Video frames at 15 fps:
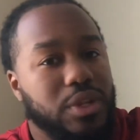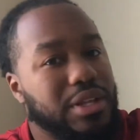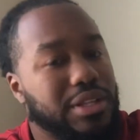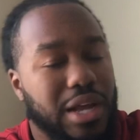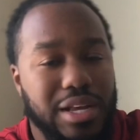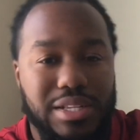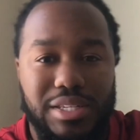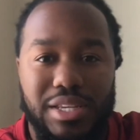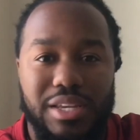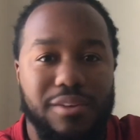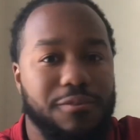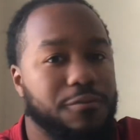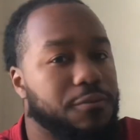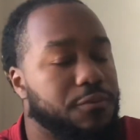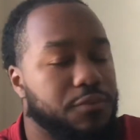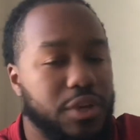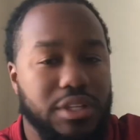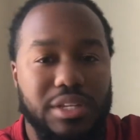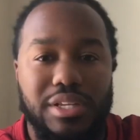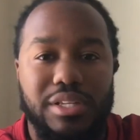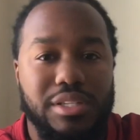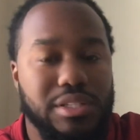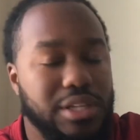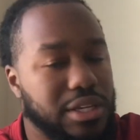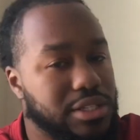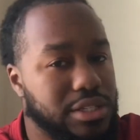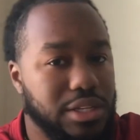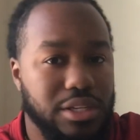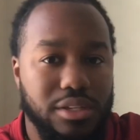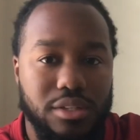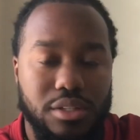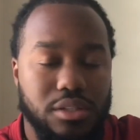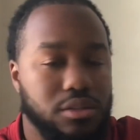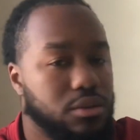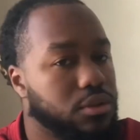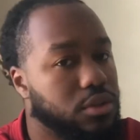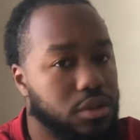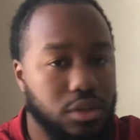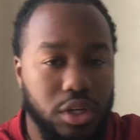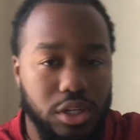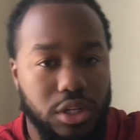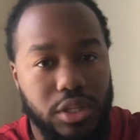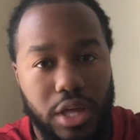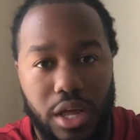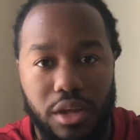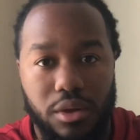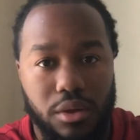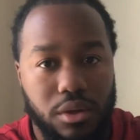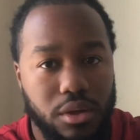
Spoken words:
1950s, 60s, none of that.